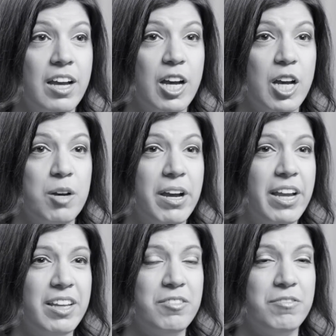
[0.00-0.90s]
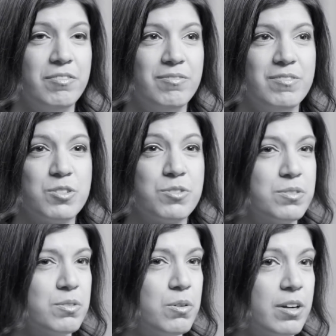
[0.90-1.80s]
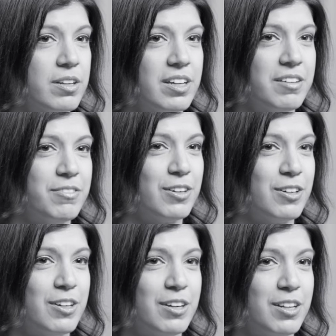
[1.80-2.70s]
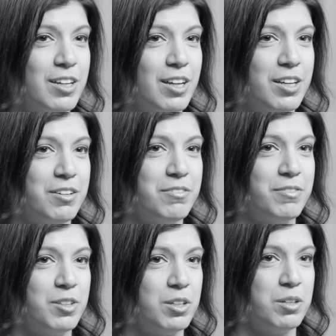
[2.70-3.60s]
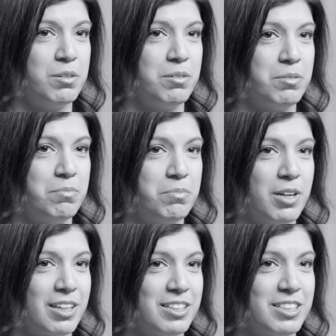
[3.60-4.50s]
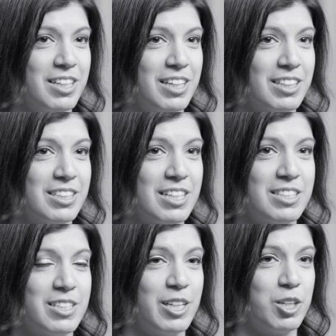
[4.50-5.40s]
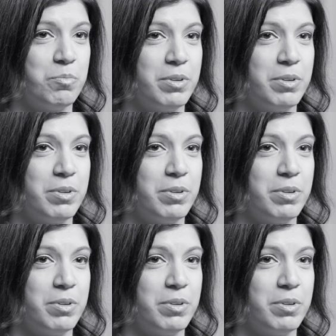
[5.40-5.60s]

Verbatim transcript: I had sort of heard of the BRCA genetic testing,